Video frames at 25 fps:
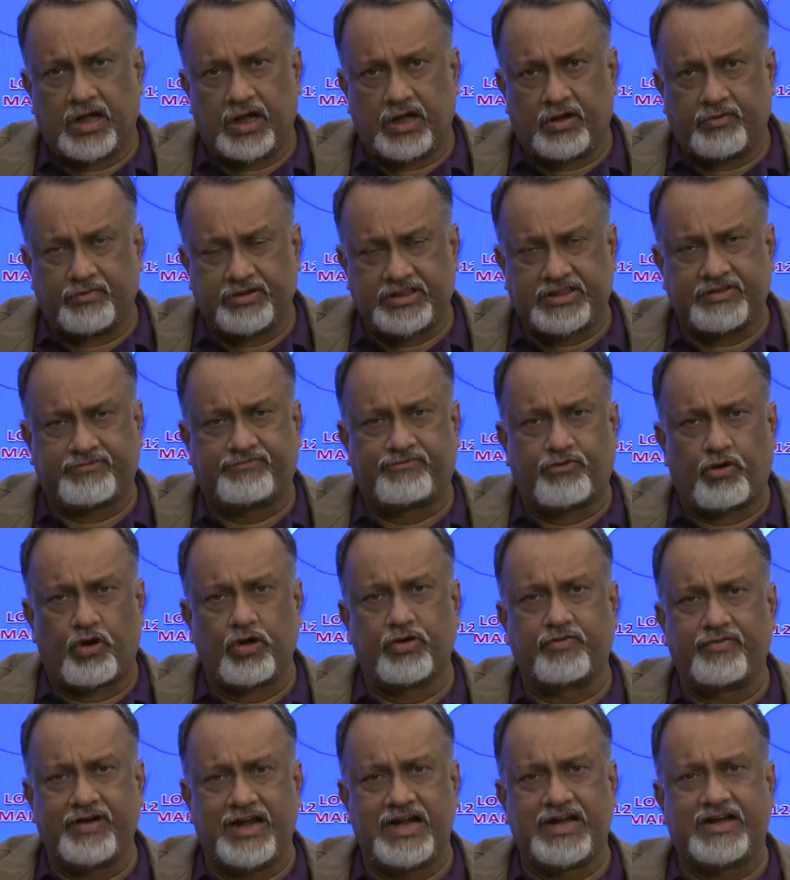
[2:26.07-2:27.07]
with a
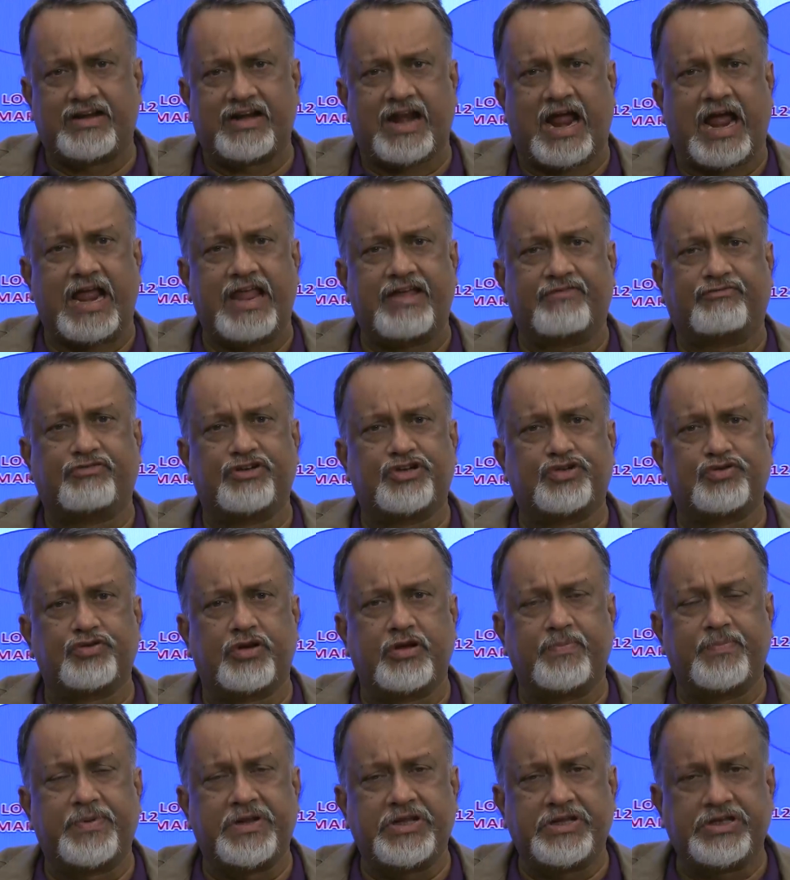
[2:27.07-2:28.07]
4-wheel drive which
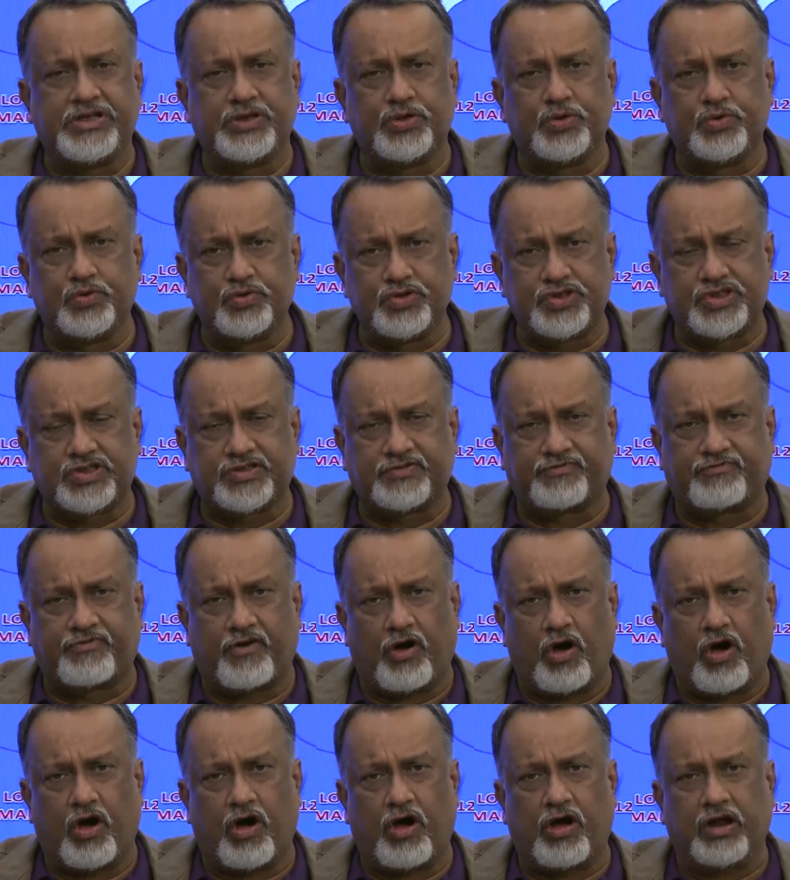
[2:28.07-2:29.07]
will be used
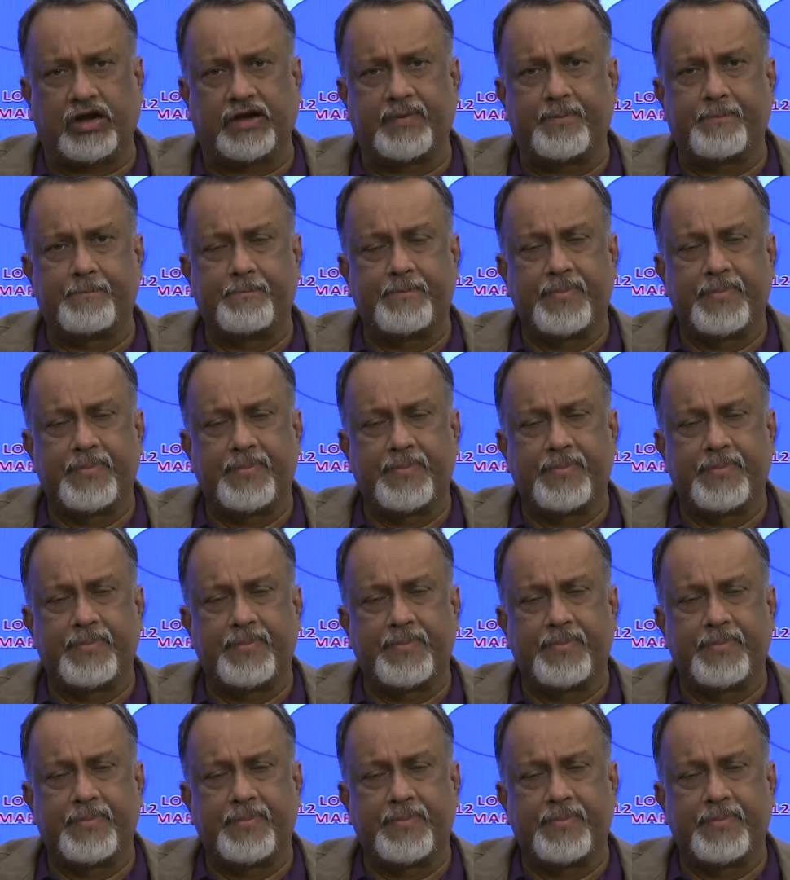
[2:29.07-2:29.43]
for